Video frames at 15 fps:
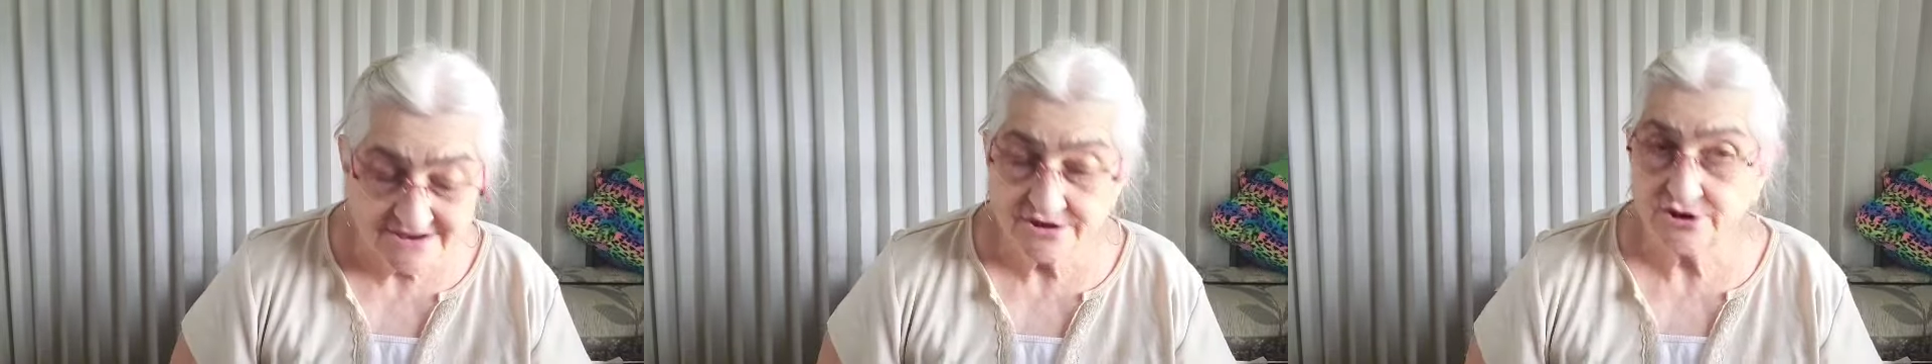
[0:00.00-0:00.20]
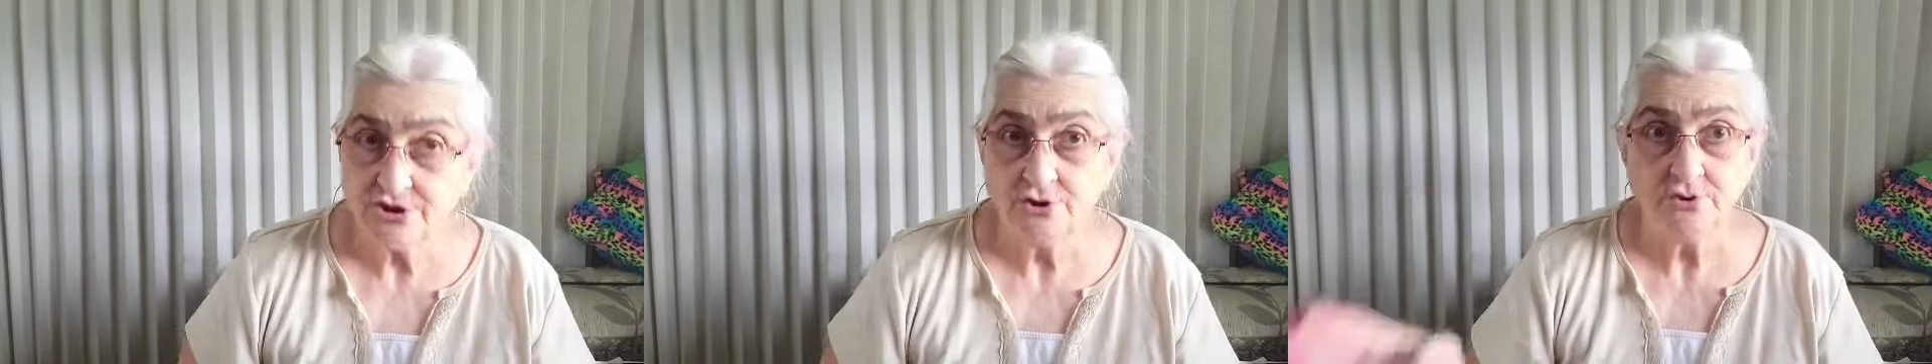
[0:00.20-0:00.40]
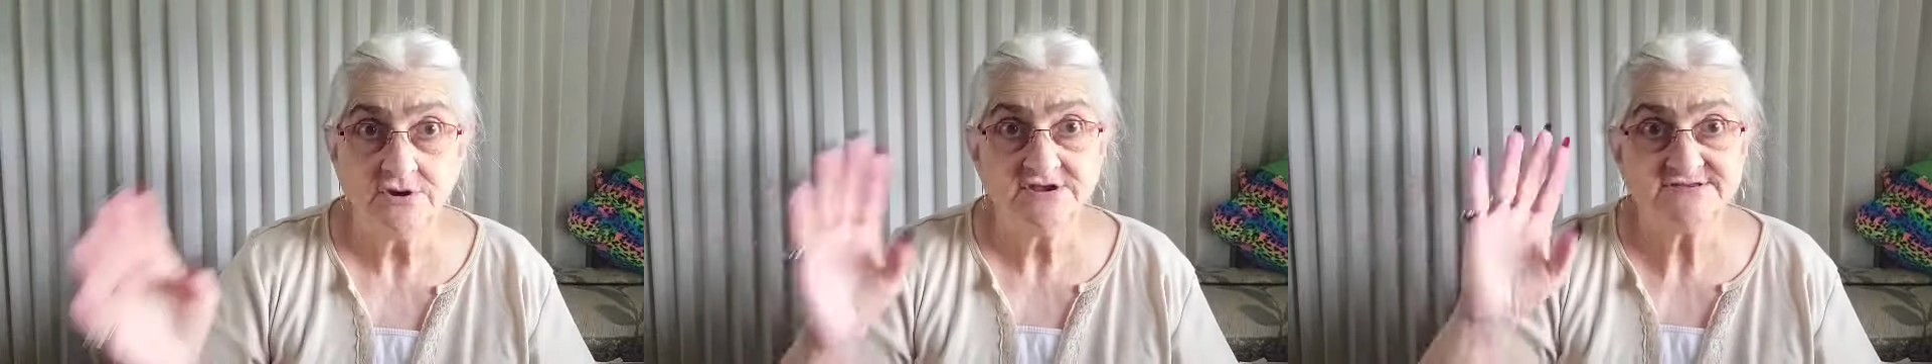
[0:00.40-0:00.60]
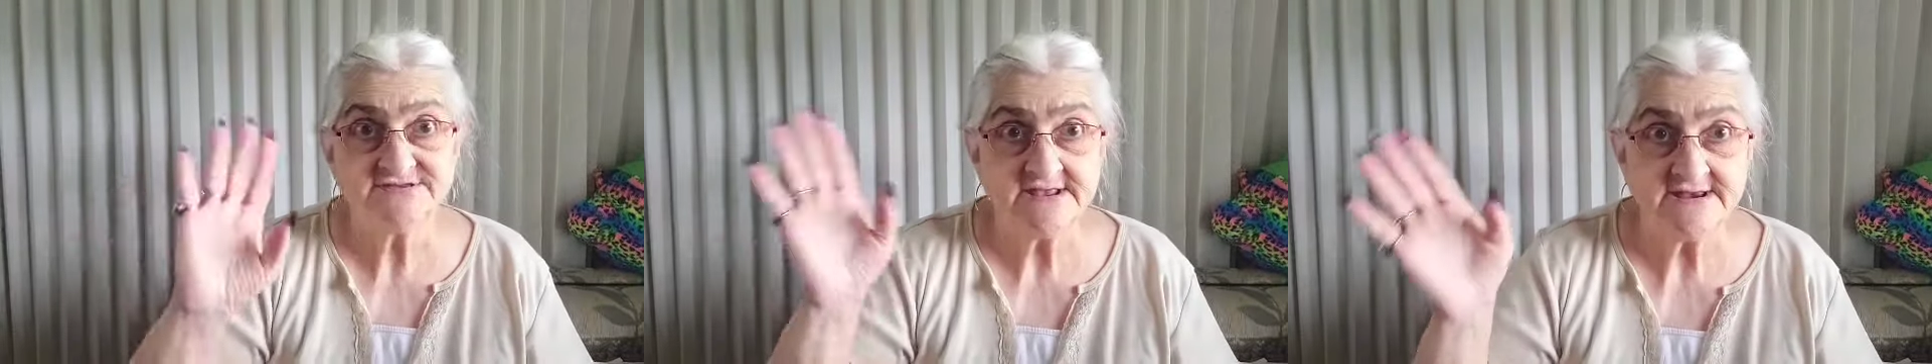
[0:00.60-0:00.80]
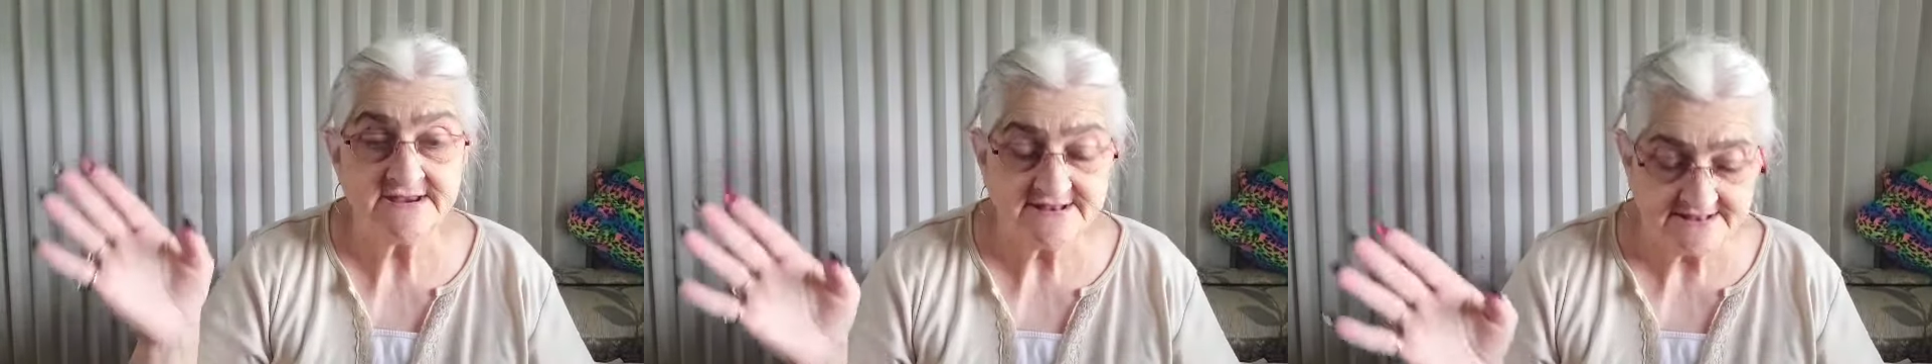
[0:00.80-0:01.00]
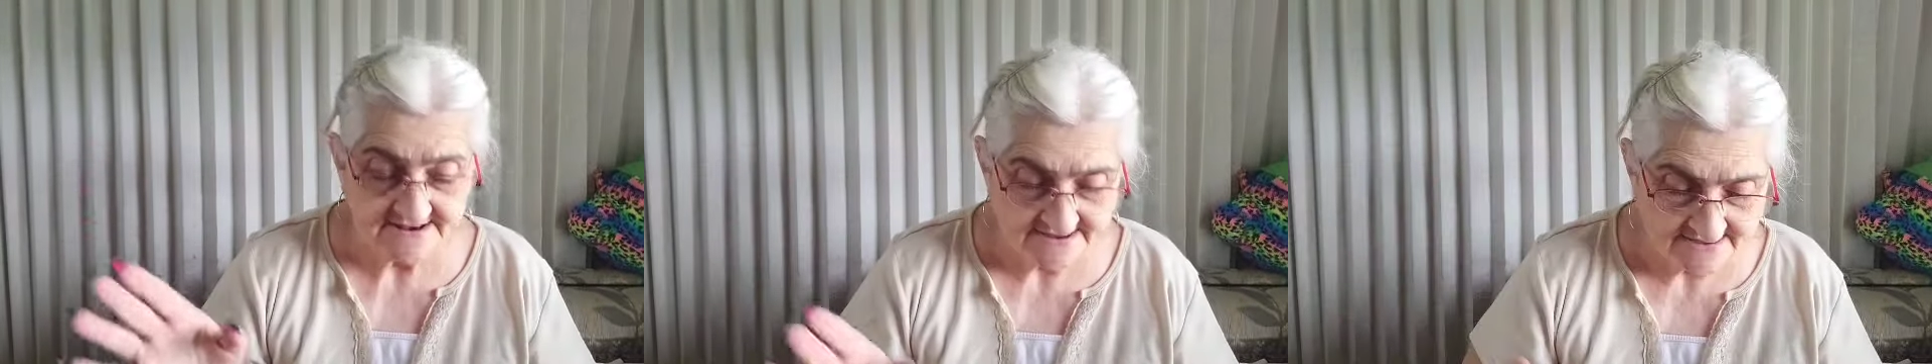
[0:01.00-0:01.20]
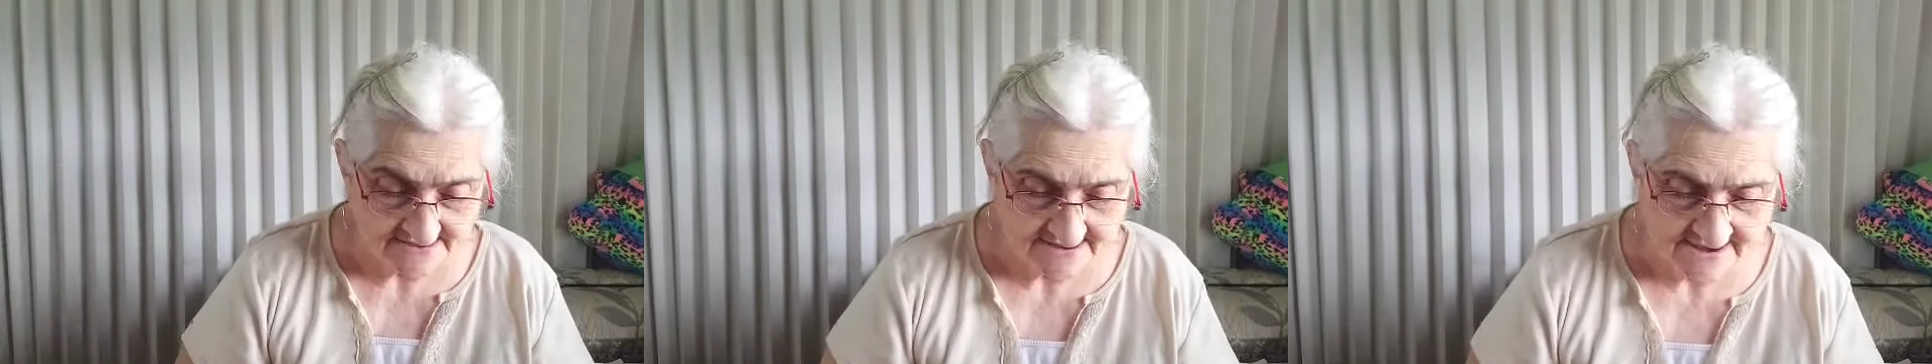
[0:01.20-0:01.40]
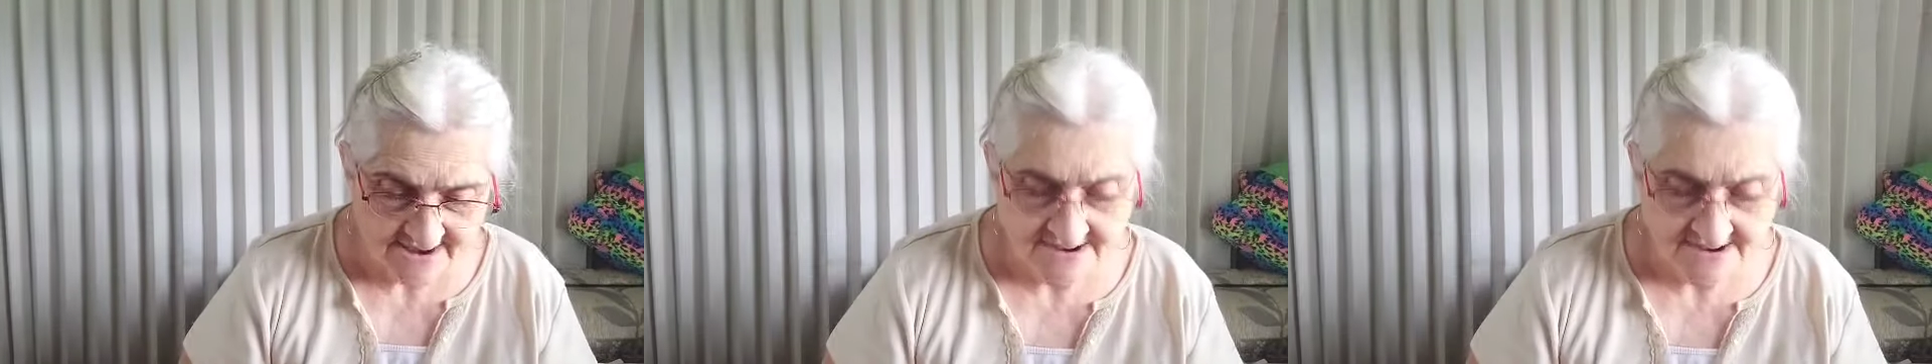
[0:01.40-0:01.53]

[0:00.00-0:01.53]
cute as anything,